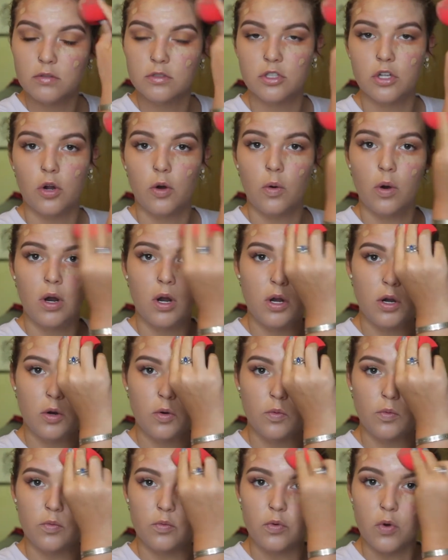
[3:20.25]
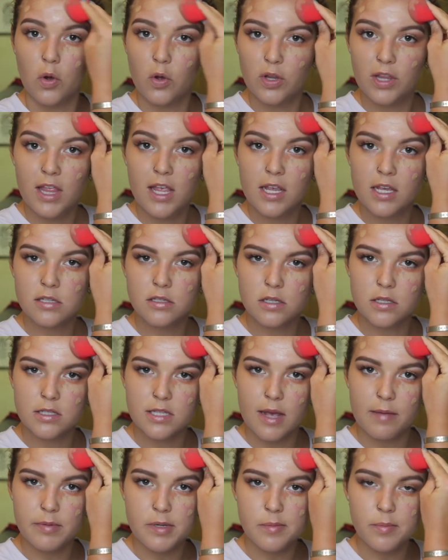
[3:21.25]
So rolling is
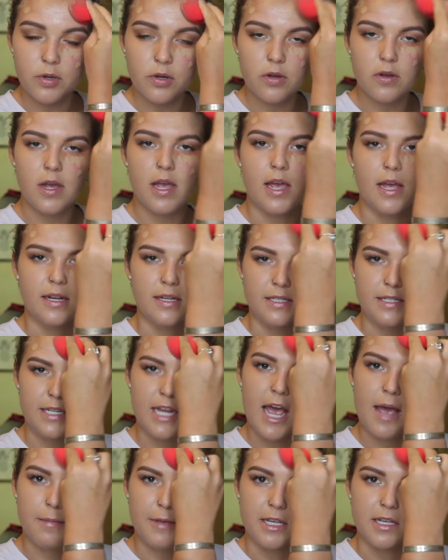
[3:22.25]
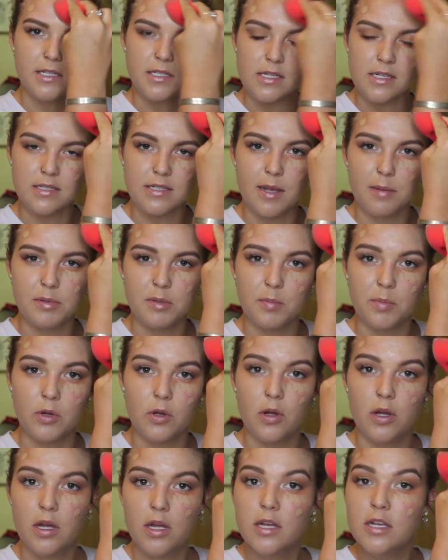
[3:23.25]
acceptable and dabbing is
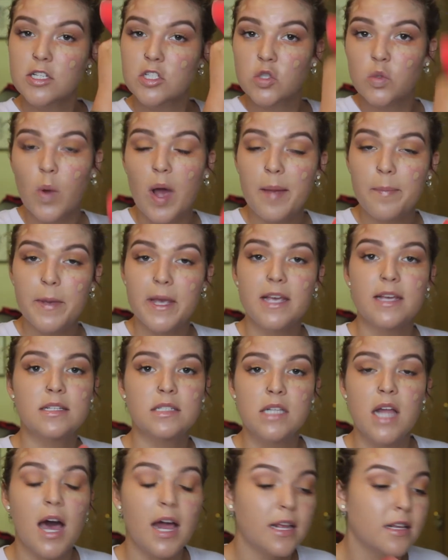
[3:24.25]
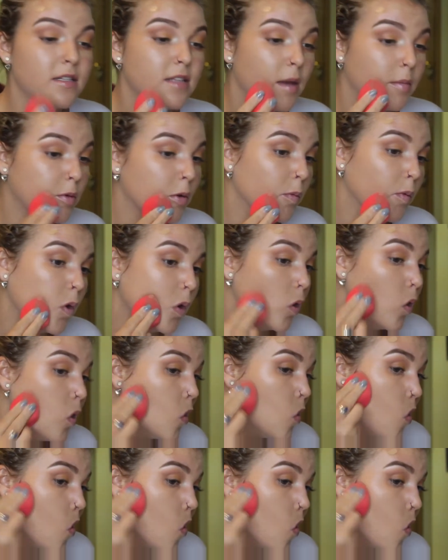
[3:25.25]
acceptable. Swiping is not acceptable.